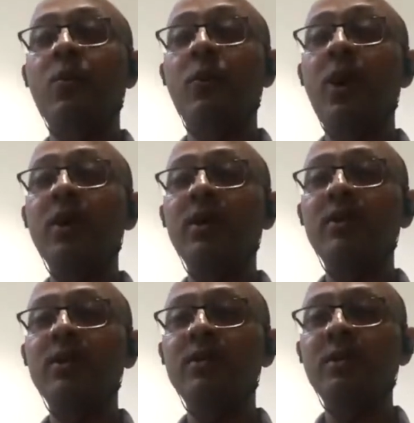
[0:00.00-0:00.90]
what
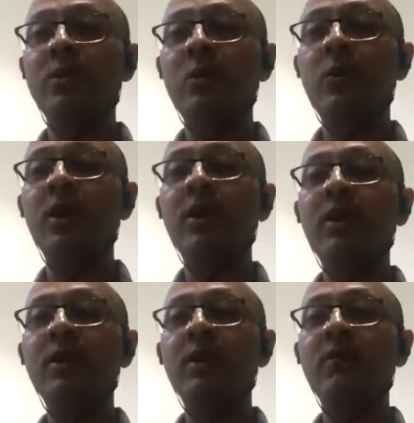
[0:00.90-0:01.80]
this
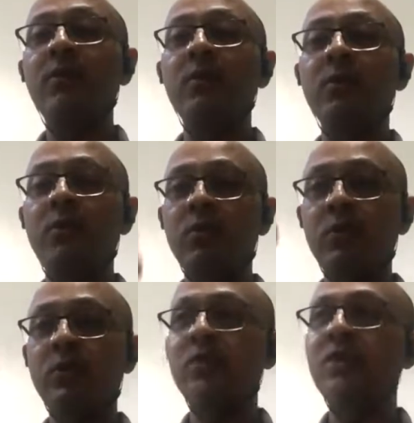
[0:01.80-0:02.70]
quality of
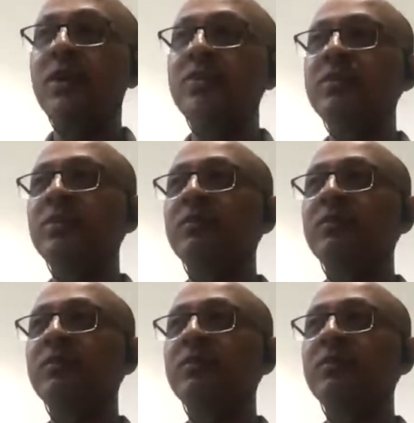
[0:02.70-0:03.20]
truthfulness